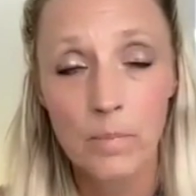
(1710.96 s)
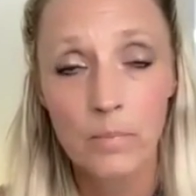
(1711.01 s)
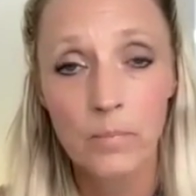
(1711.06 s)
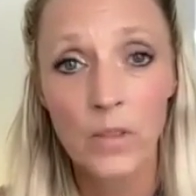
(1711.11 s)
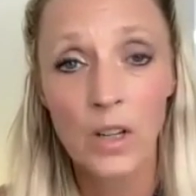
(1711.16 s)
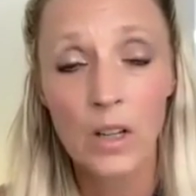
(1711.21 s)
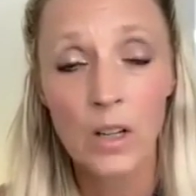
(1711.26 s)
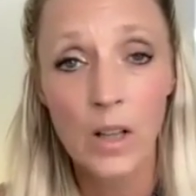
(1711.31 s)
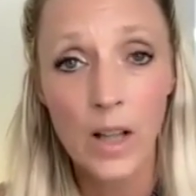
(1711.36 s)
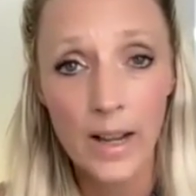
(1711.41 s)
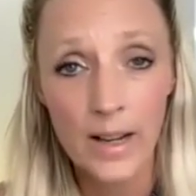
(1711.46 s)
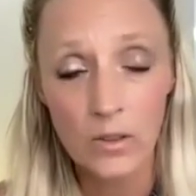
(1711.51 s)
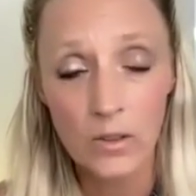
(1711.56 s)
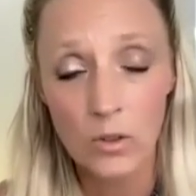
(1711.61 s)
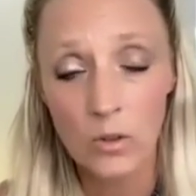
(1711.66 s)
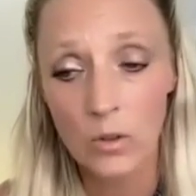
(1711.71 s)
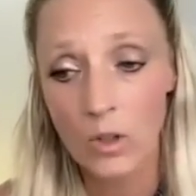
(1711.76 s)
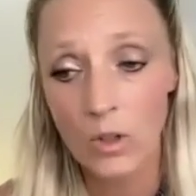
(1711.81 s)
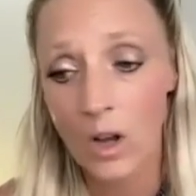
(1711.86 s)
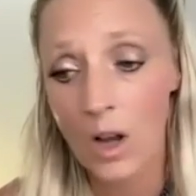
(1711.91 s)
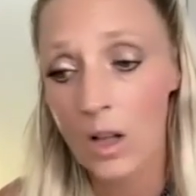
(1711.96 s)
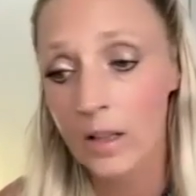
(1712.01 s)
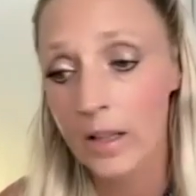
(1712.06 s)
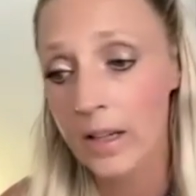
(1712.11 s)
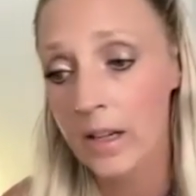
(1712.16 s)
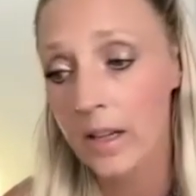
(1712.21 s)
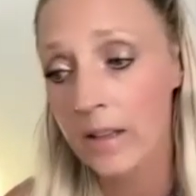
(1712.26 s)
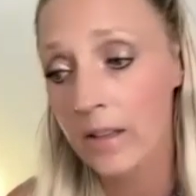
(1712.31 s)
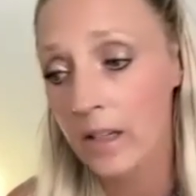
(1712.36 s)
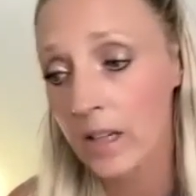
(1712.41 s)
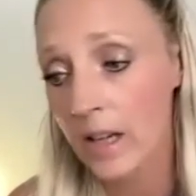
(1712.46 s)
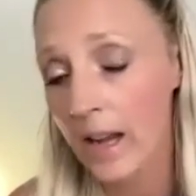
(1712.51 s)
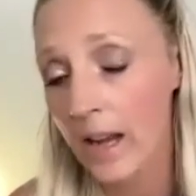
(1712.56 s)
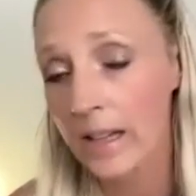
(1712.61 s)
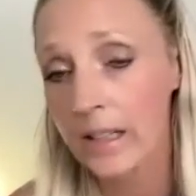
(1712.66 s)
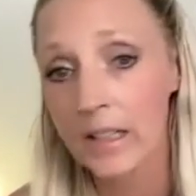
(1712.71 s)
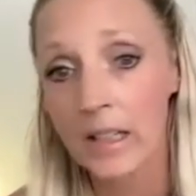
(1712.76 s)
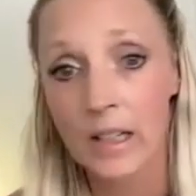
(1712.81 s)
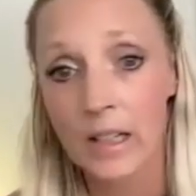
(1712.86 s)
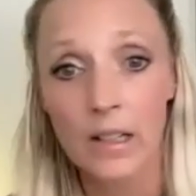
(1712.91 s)
And the clients who you call in on the high
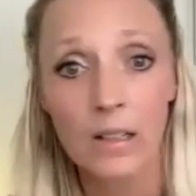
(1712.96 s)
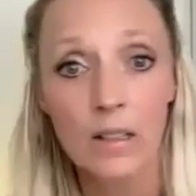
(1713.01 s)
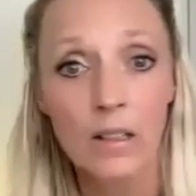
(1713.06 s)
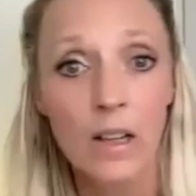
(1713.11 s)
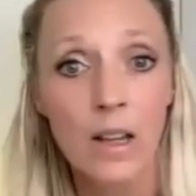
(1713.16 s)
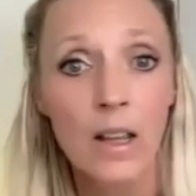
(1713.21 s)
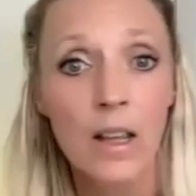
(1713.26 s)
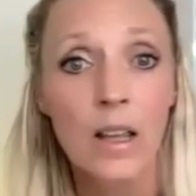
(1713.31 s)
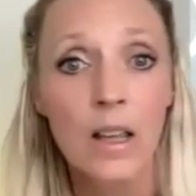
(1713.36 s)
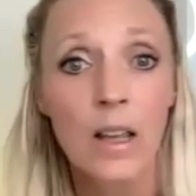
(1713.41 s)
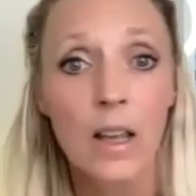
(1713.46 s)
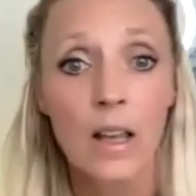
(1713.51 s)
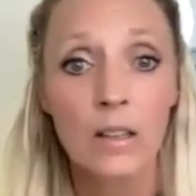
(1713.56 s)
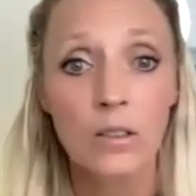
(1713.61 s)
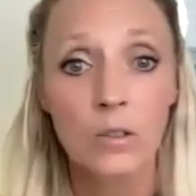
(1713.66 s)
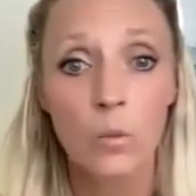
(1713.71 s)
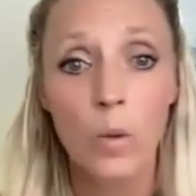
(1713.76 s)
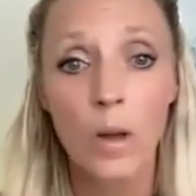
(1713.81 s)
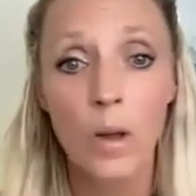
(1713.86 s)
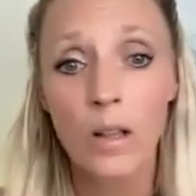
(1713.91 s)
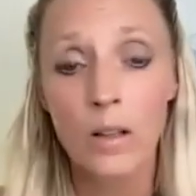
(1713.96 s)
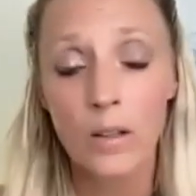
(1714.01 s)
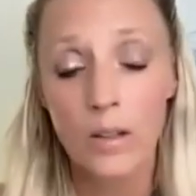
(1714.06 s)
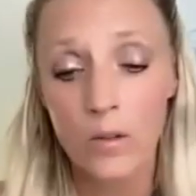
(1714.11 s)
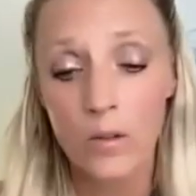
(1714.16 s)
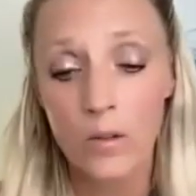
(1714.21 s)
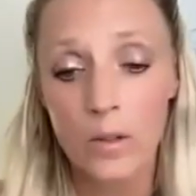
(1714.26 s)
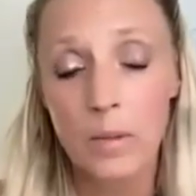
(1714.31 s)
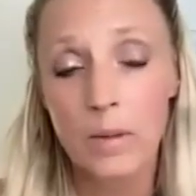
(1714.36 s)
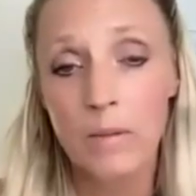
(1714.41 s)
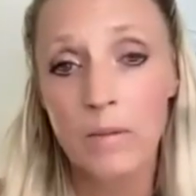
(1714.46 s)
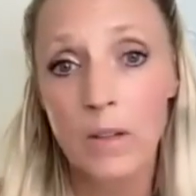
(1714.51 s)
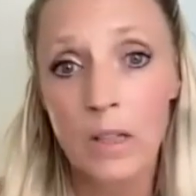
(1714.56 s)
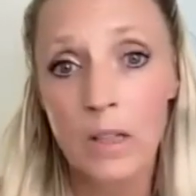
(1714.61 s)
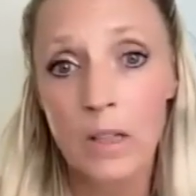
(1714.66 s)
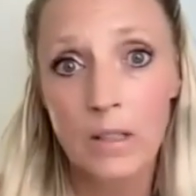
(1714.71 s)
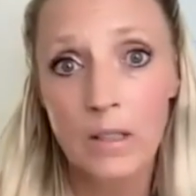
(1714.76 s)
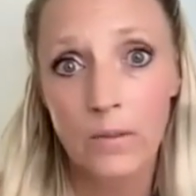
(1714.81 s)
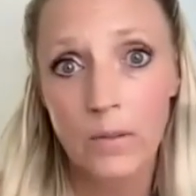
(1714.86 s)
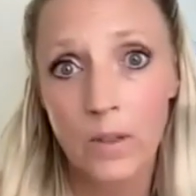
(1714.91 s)
ticket as well are going to be very
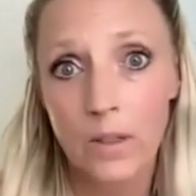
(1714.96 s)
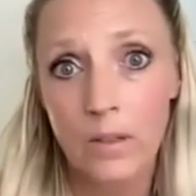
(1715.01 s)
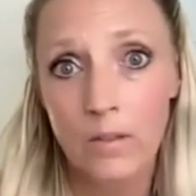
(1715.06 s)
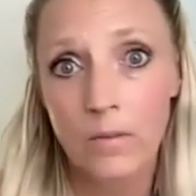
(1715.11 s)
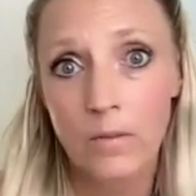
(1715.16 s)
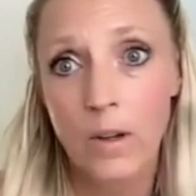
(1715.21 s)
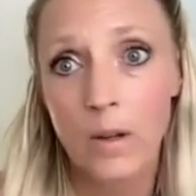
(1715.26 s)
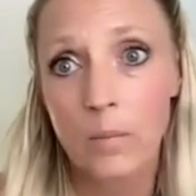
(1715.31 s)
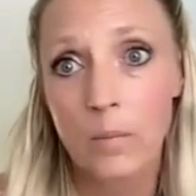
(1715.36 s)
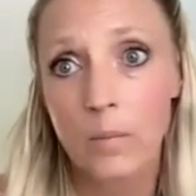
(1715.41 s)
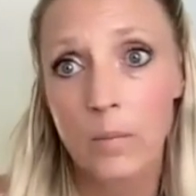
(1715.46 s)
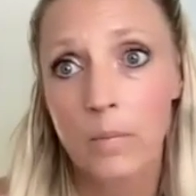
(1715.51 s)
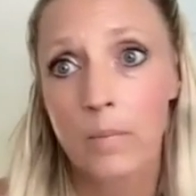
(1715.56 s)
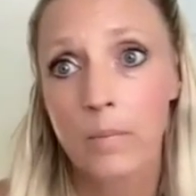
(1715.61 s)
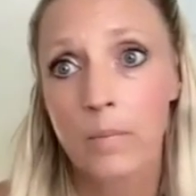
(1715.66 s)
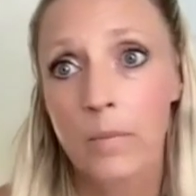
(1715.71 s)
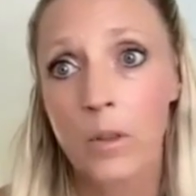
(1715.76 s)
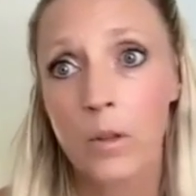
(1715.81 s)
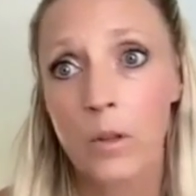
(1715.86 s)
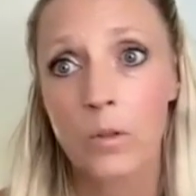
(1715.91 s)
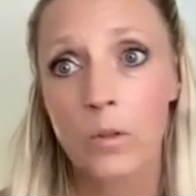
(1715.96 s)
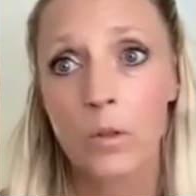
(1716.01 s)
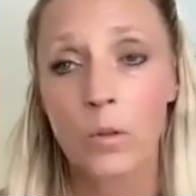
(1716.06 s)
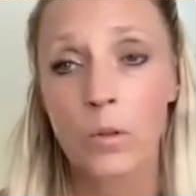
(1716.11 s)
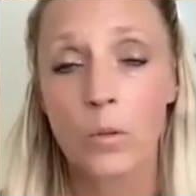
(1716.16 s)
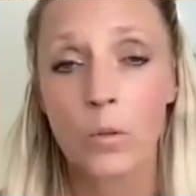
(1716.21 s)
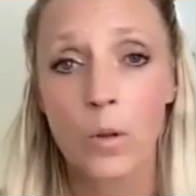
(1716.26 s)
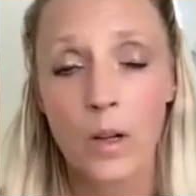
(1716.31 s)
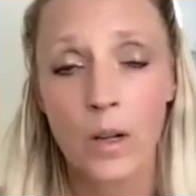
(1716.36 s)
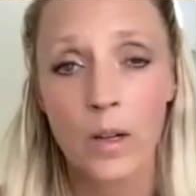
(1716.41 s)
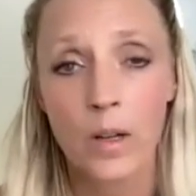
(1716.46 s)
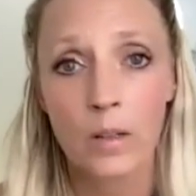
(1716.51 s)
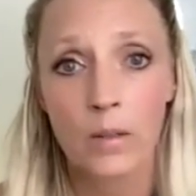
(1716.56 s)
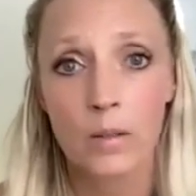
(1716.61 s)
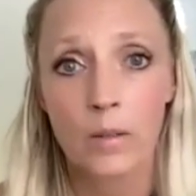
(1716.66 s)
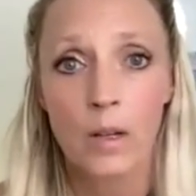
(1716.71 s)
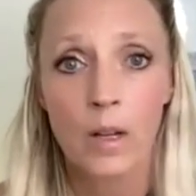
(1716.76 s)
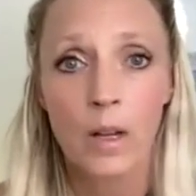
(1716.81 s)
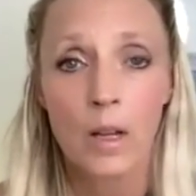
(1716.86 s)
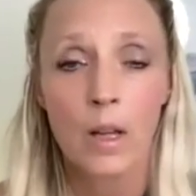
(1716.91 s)
different from those who
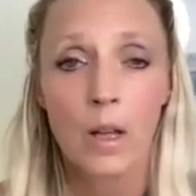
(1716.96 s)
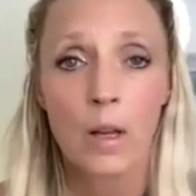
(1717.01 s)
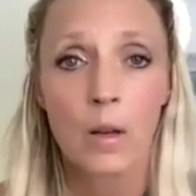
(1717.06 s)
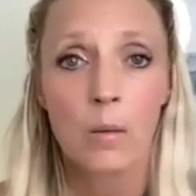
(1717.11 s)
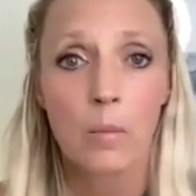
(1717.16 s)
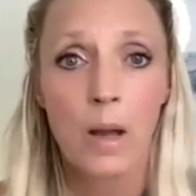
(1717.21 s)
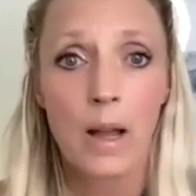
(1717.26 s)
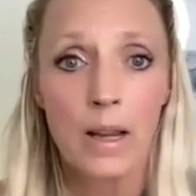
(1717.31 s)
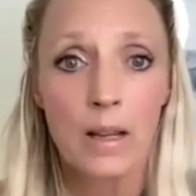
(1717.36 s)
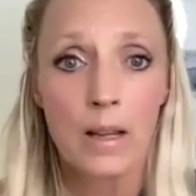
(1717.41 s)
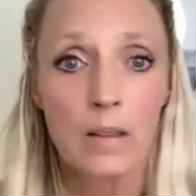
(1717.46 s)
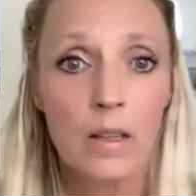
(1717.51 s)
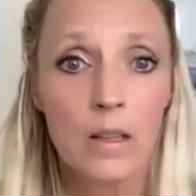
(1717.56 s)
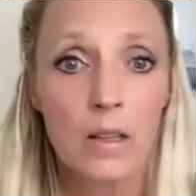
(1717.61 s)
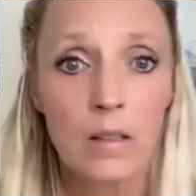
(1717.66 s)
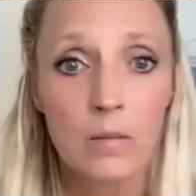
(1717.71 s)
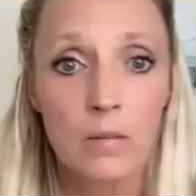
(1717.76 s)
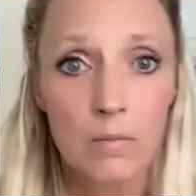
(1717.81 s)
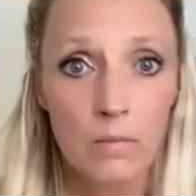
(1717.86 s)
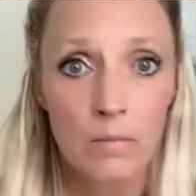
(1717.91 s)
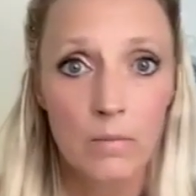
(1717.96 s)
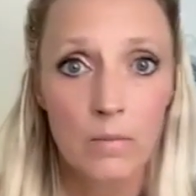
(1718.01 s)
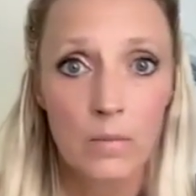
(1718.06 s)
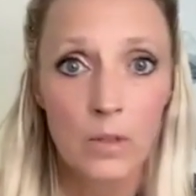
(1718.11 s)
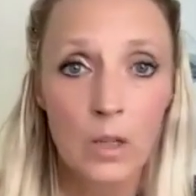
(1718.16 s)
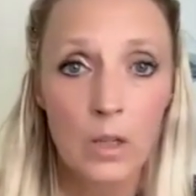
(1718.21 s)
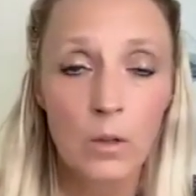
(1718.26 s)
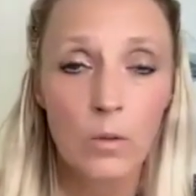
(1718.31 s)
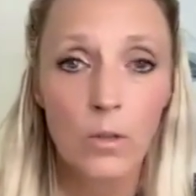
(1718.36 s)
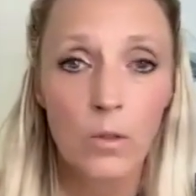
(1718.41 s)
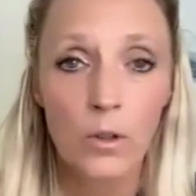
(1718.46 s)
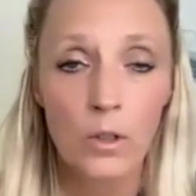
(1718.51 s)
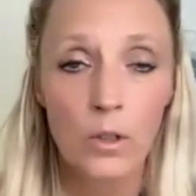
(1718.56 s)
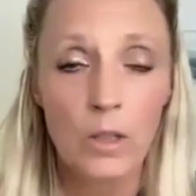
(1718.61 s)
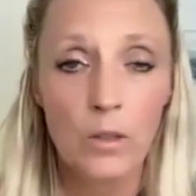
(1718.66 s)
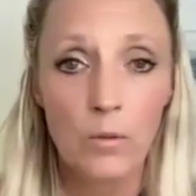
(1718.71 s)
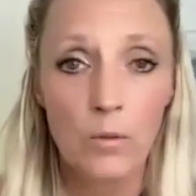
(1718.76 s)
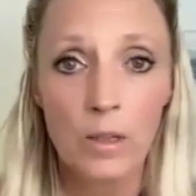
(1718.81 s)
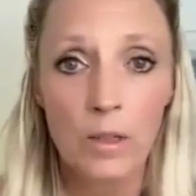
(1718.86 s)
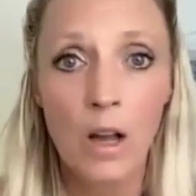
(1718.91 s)
are buying the, you know,
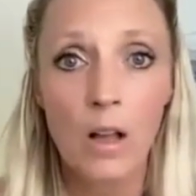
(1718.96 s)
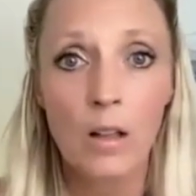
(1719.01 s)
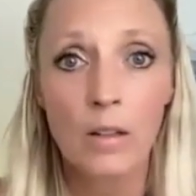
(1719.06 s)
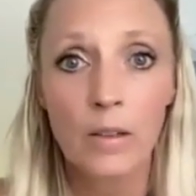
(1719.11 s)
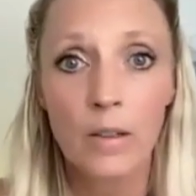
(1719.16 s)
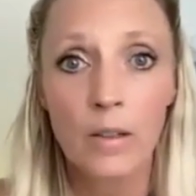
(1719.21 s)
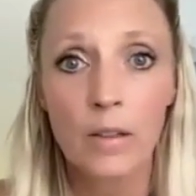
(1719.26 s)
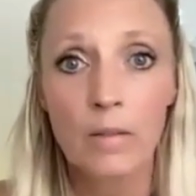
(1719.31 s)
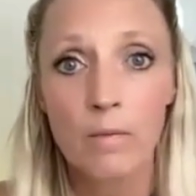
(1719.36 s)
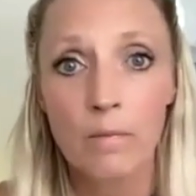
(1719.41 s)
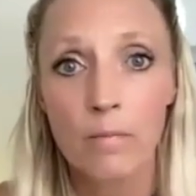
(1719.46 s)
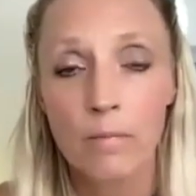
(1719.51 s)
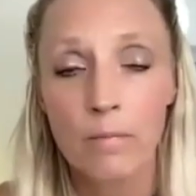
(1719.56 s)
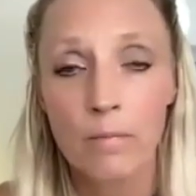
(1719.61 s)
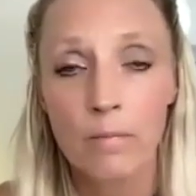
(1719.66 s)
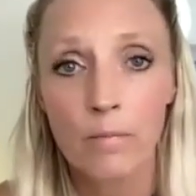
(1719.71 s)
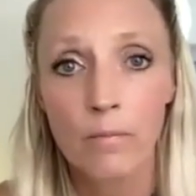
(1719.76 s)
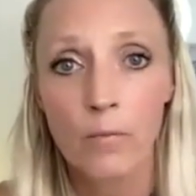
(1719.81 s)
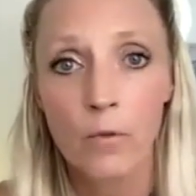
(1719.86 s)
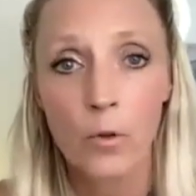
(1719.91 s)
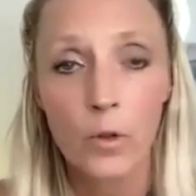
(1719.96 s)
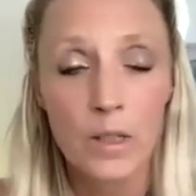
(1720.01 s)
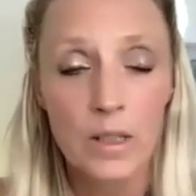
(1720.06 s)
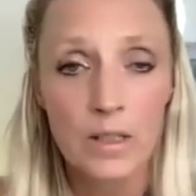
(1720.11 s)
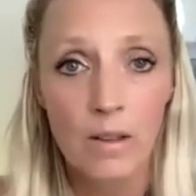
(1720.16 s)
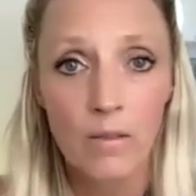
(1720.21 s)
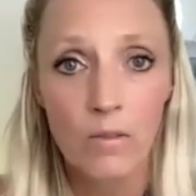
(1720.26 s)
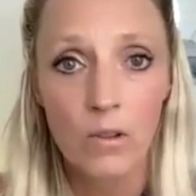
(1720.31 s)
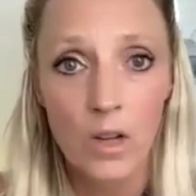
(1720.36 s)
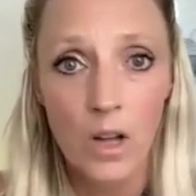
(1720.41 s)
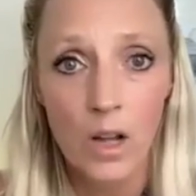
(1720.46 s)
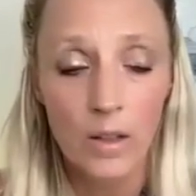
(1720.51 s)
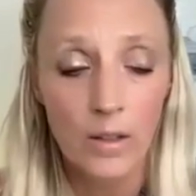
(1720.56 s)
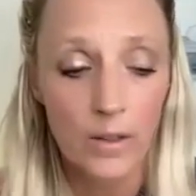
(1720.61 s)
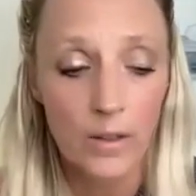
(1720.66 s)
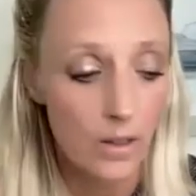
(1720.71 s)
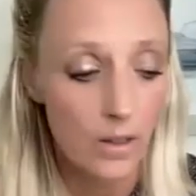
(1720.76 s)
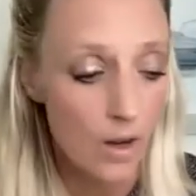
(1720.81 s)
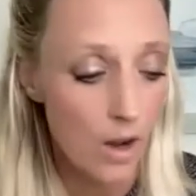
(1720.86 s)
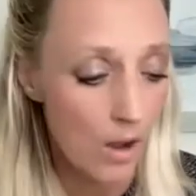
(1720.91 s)
$33 and
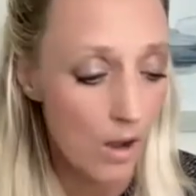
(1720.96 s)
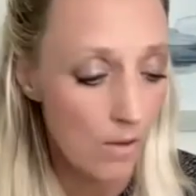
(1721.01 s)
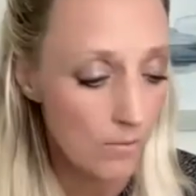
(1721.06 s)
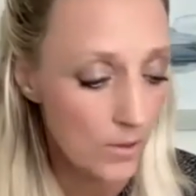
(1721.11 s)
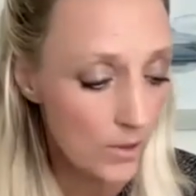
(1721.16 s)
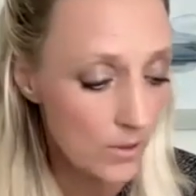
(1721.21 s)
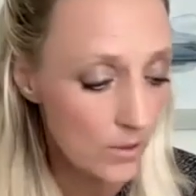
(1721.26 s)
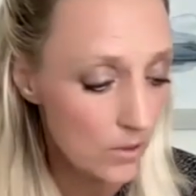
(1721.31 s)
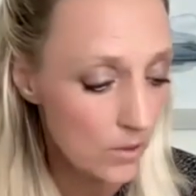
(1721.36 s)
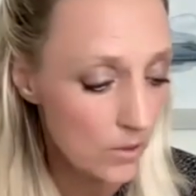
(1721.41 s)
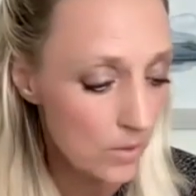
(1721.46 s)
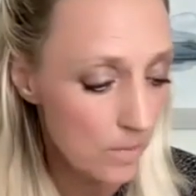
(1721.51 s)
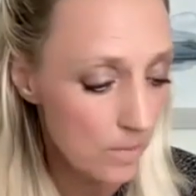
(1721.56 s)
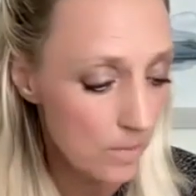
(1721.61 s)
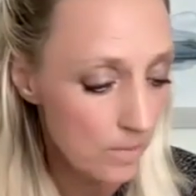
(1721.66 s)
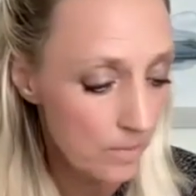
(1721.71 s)
$47 offers.